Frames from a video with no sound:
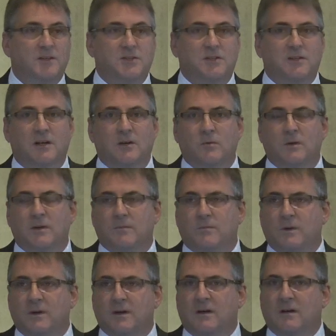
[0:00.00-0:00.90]
As you know,
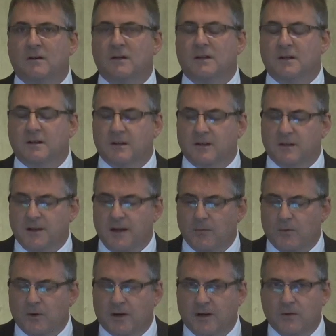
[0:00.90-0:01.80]
we are a
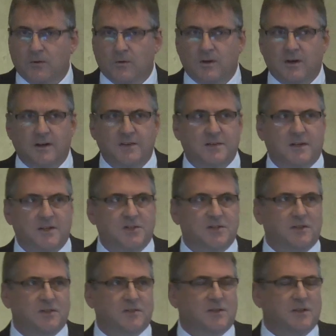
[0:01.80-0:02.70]
networking
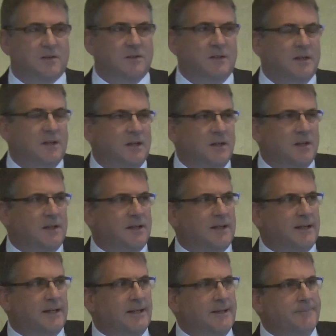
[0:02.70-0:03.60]
organisation, so
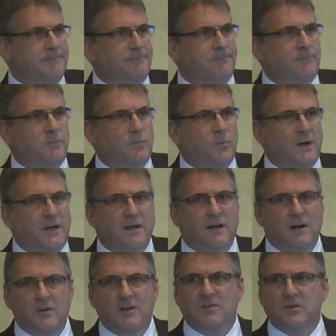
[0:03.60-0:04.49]
we
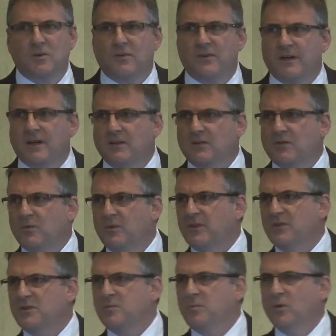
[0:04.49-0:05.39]
can only do things
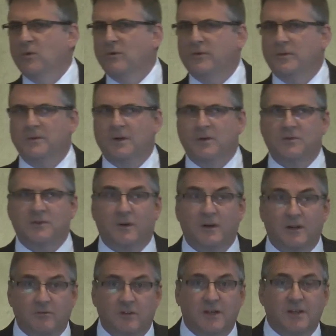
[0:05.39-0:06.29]
with the support from you.
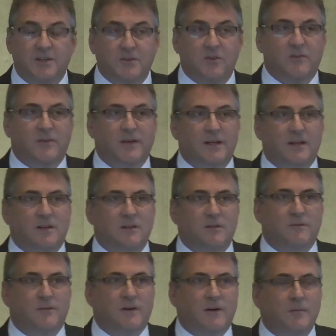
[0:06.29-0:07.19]
So I really do thank
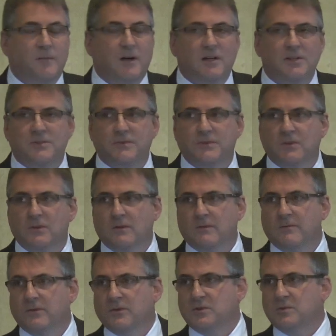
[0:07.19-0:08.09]
you very much
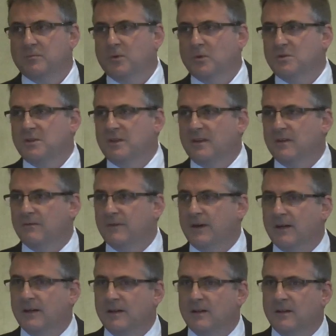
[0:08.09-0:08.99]
for supporting the
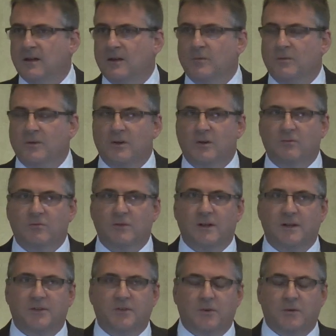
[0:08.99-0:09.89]
event, and hope that you
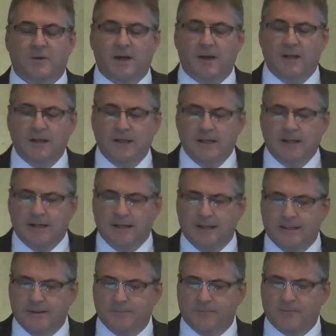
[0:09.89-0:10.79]
really do get
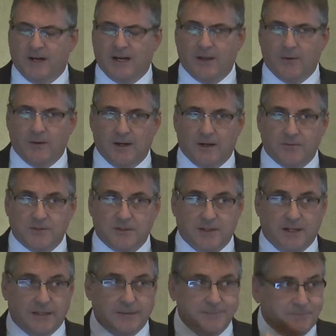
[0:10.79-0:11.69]
value out of
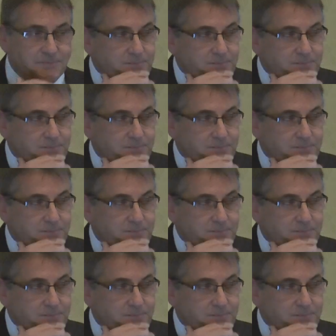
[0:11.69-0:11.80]
today.